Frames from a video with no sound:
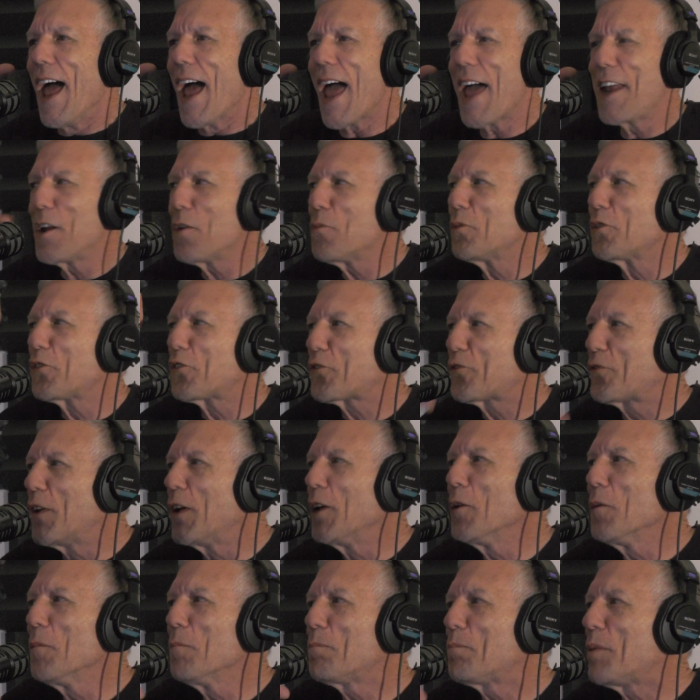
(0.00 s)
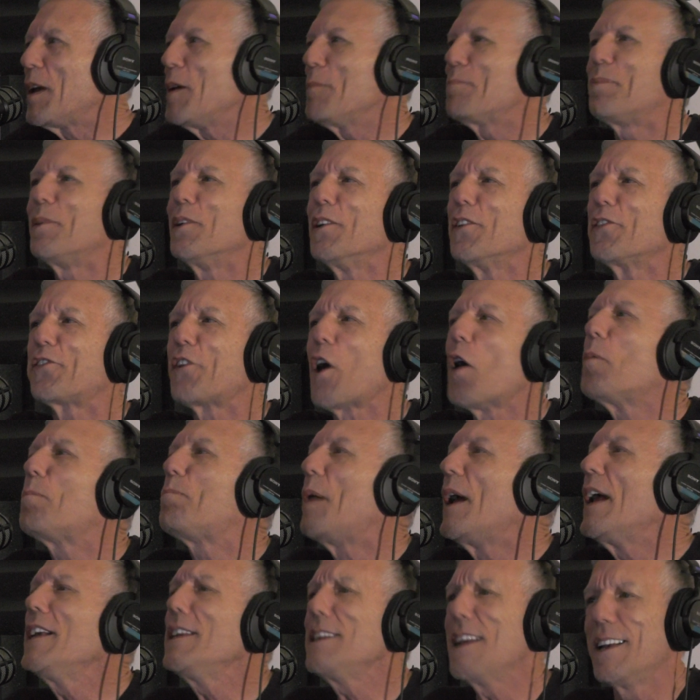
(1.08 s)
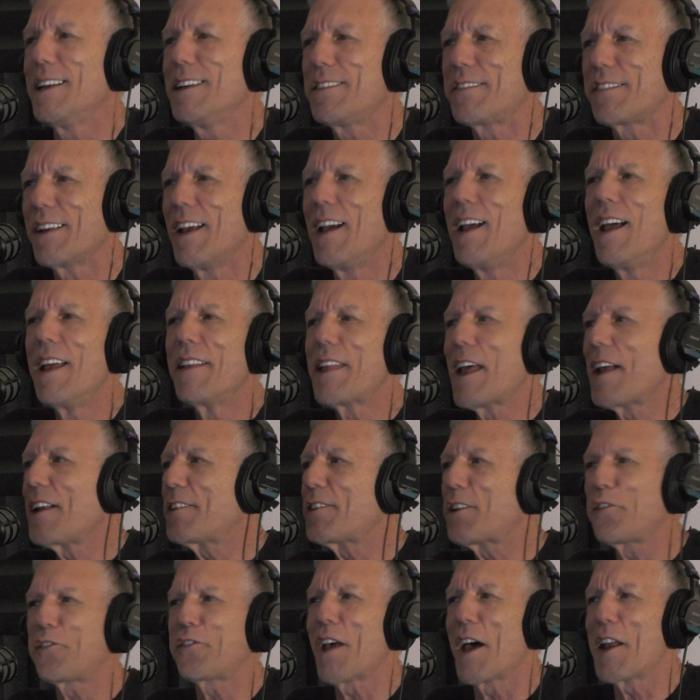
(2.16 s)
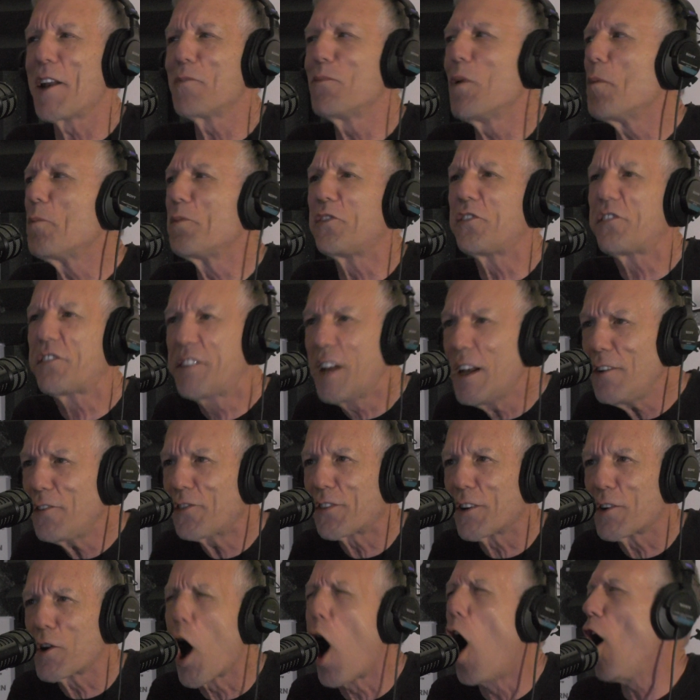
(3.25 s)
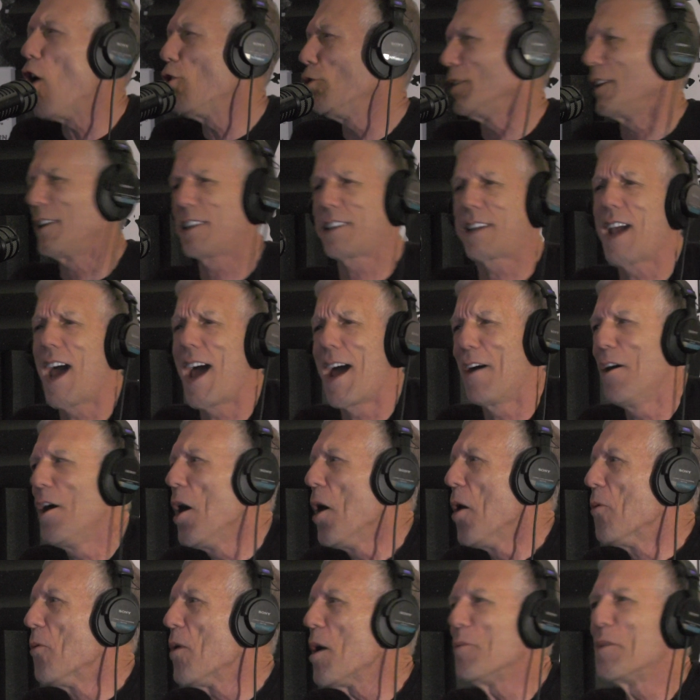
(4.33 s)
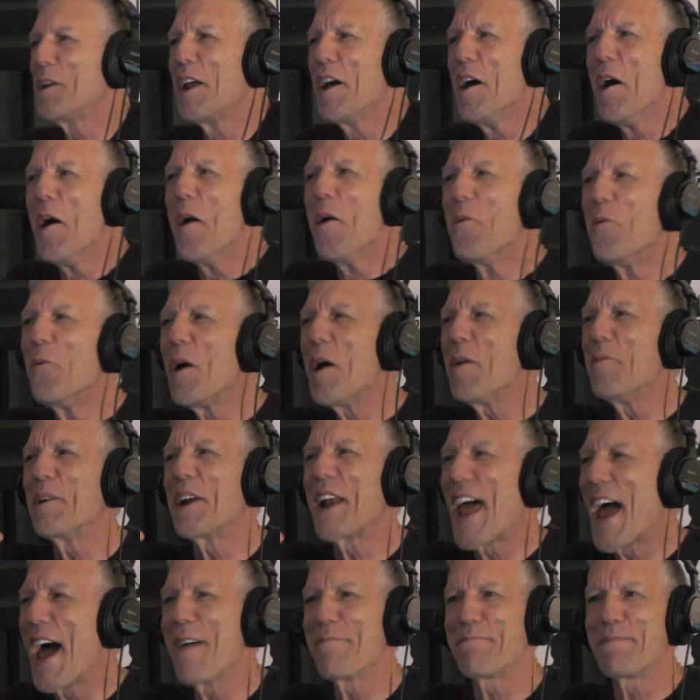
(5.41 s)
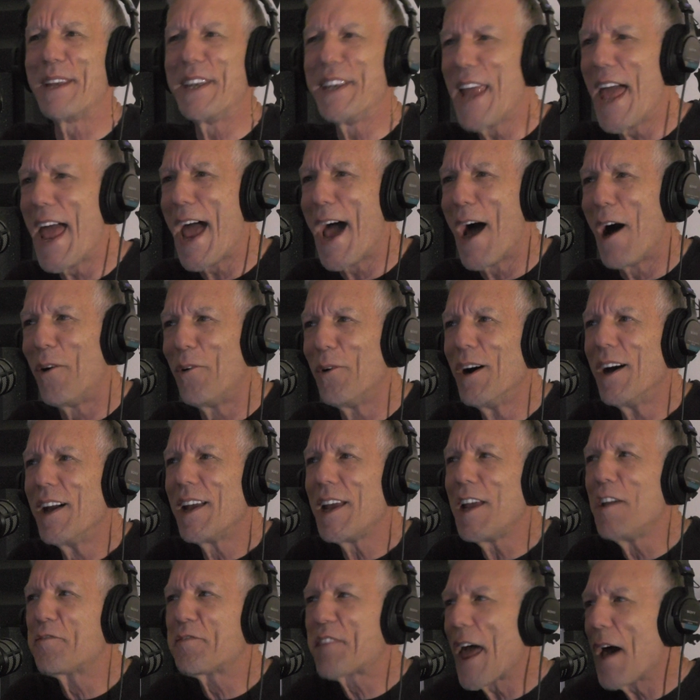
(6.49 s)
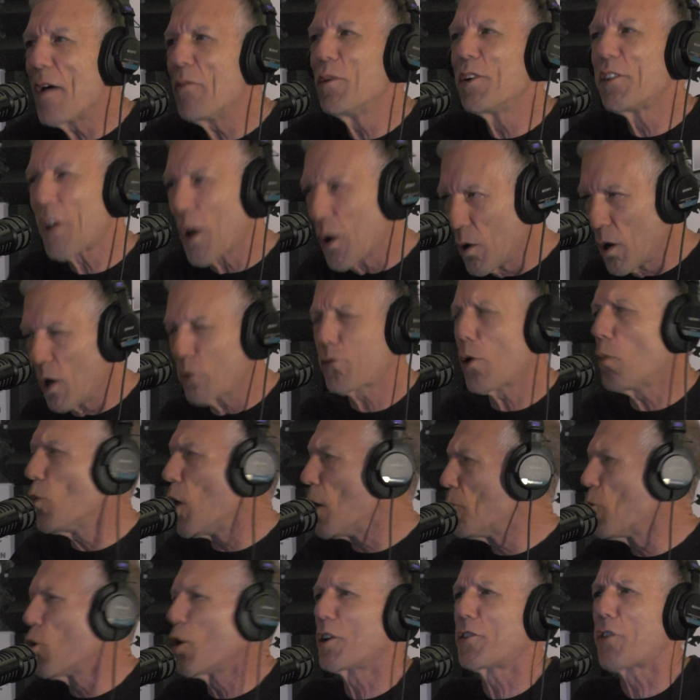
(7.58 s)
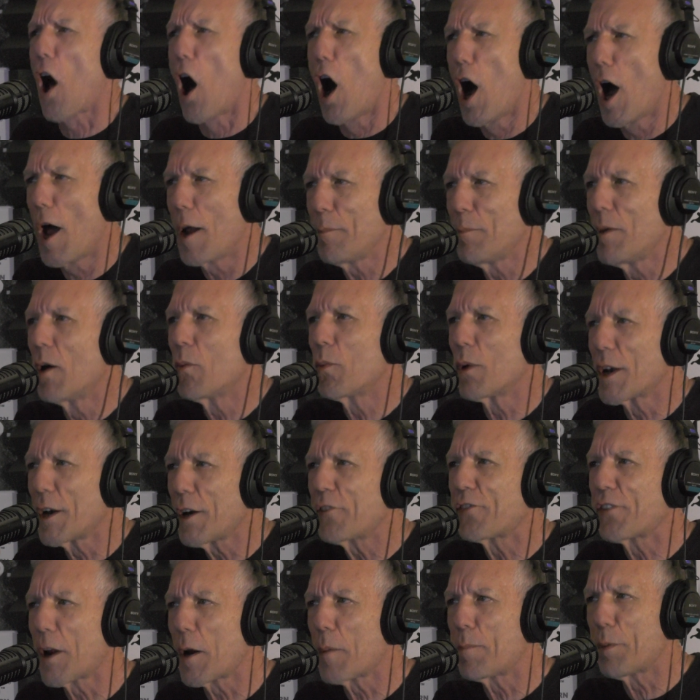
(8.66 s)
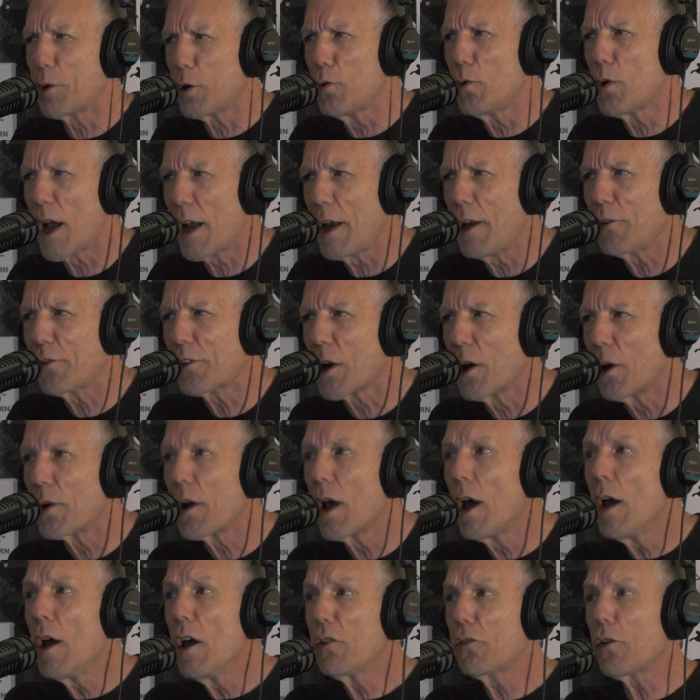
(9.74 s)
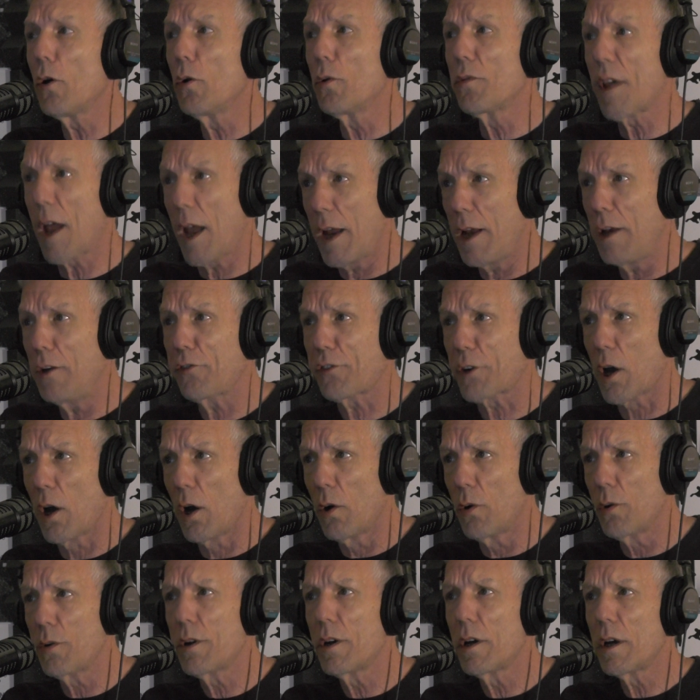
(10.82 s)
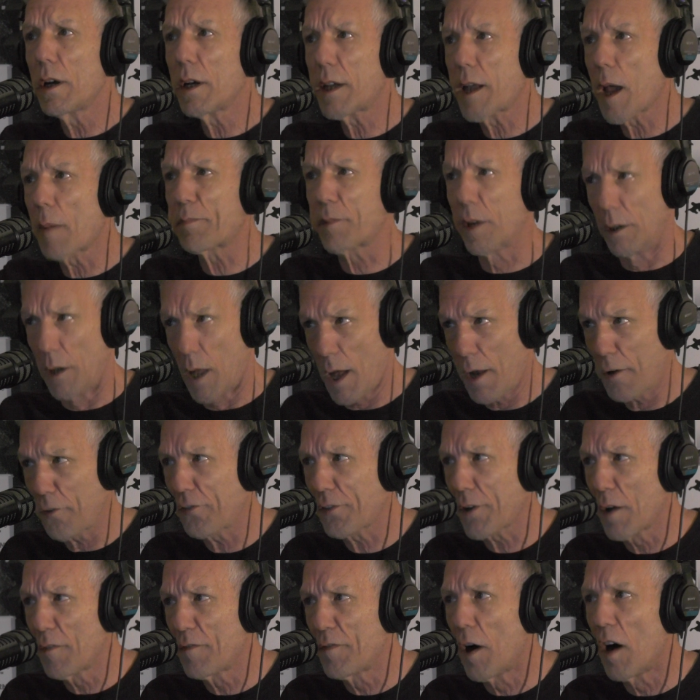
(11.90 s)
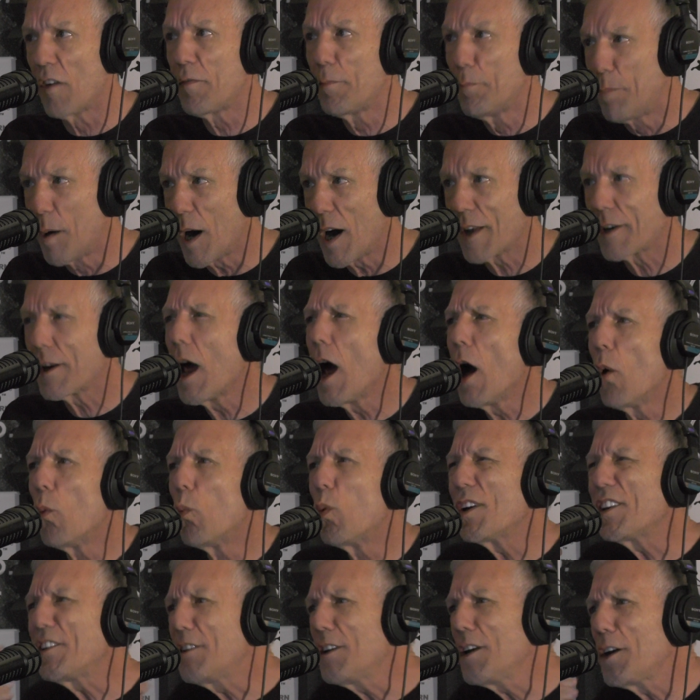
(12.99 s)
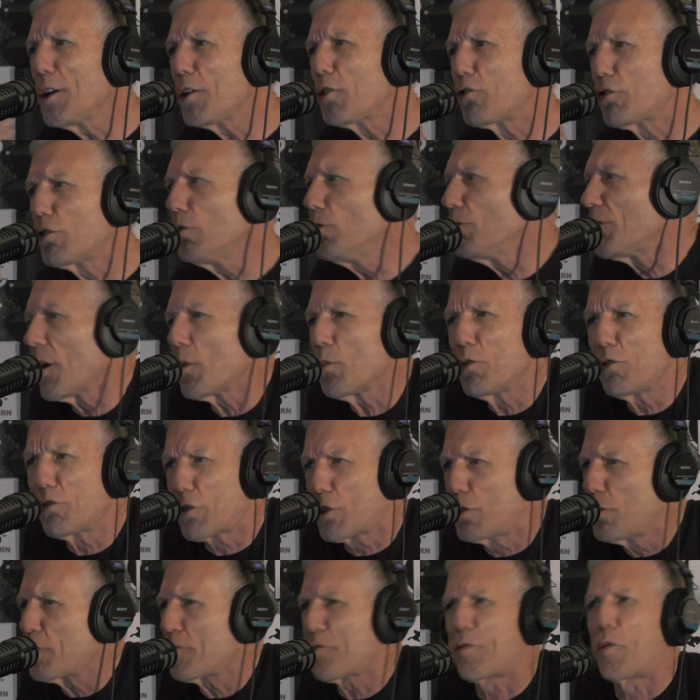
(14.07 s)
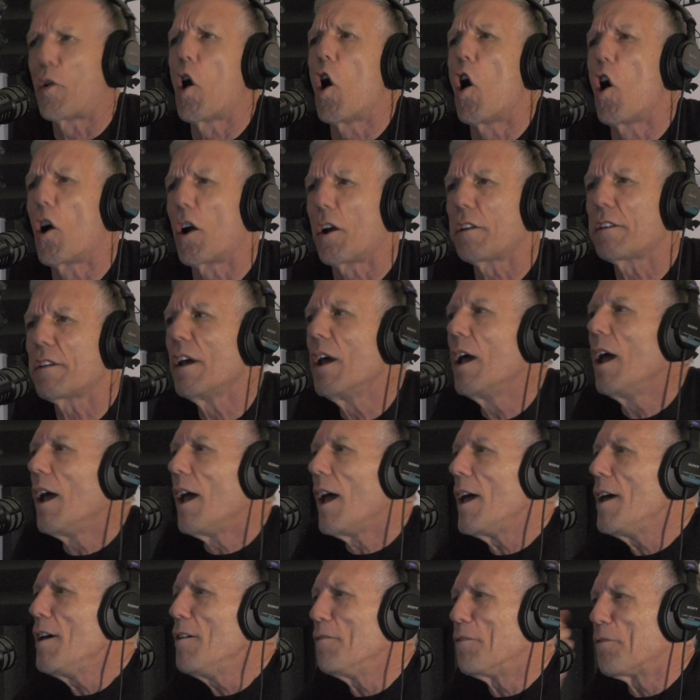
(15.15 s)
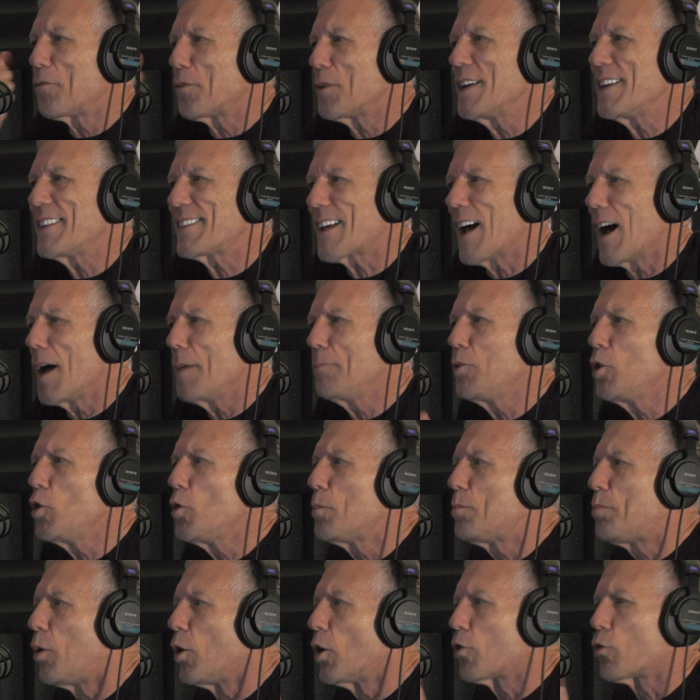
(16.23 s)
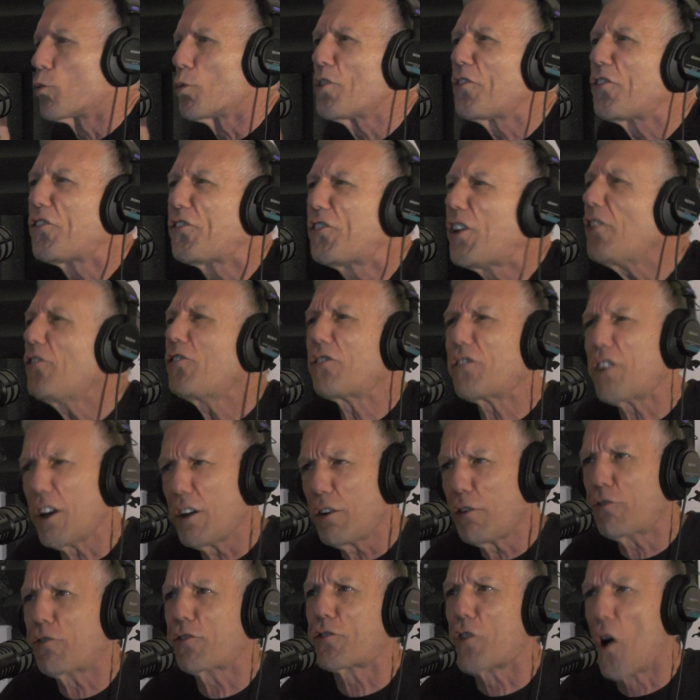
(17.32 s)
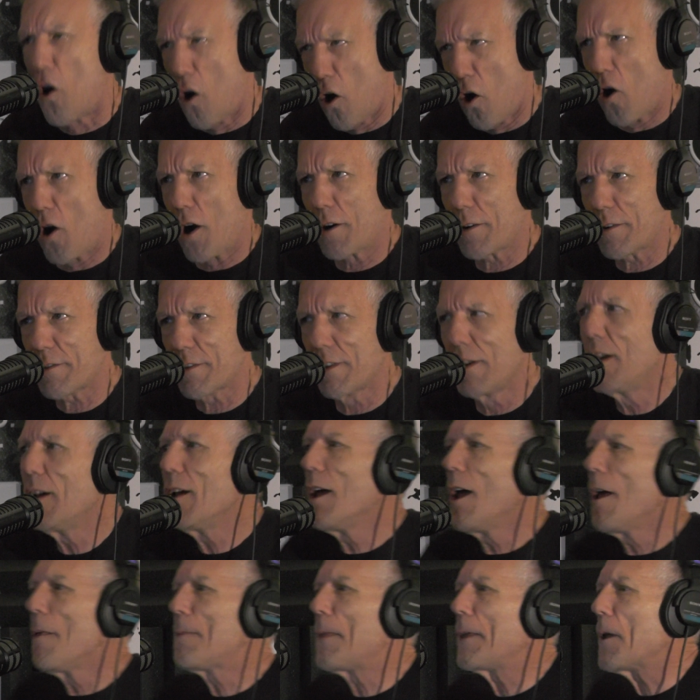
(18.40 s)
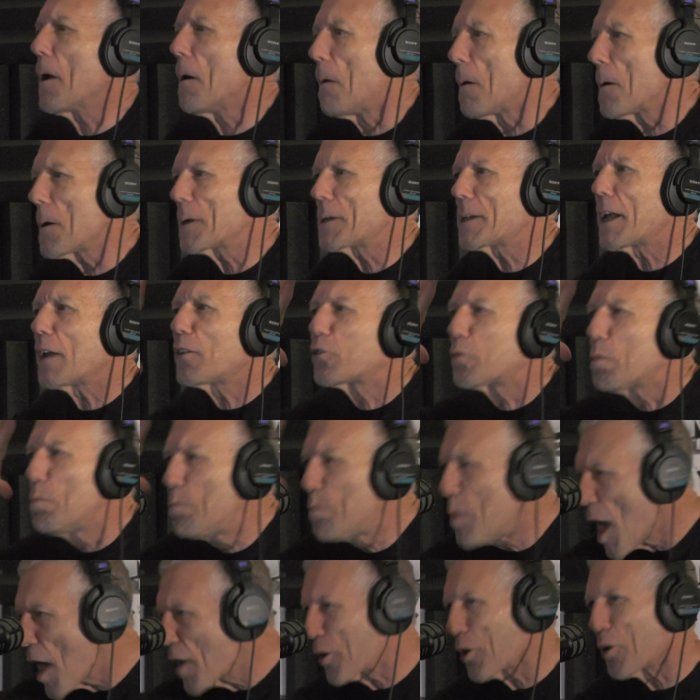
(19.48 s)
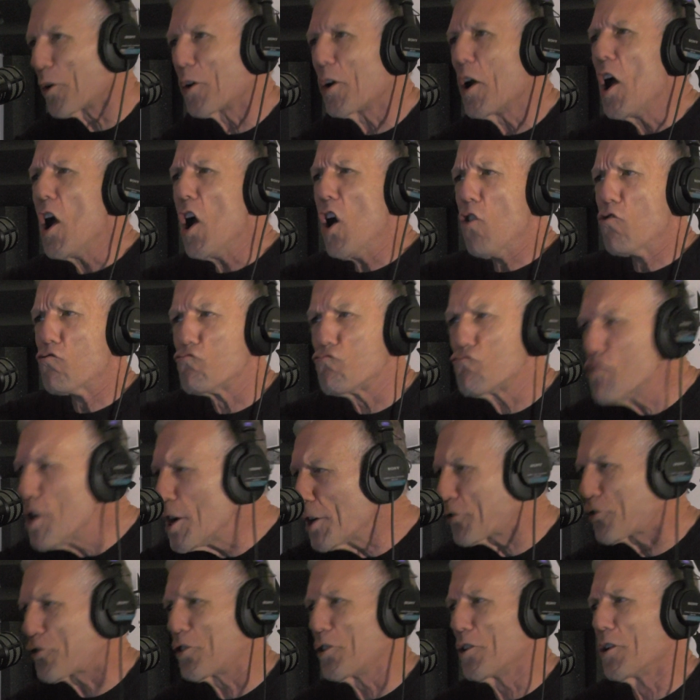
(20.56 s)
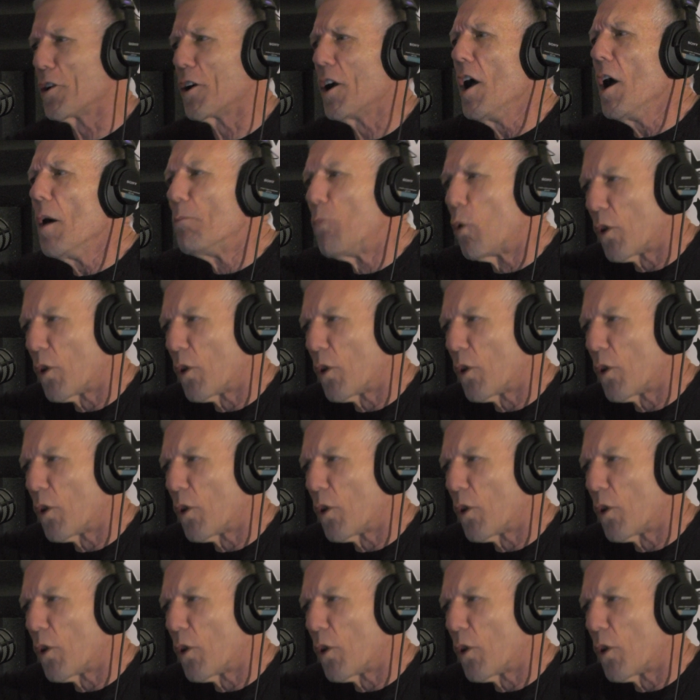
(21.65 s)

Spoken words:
and it was film people's opinions that decided what was decent. Holy cow! What would happen now if that was? So one more time, we're going to set up a new Hayes Code. So the Hayes Code kept a lot of stuff off, but what did it do that was good for art? Every time you put resistance to art, the art gets better, richer, more.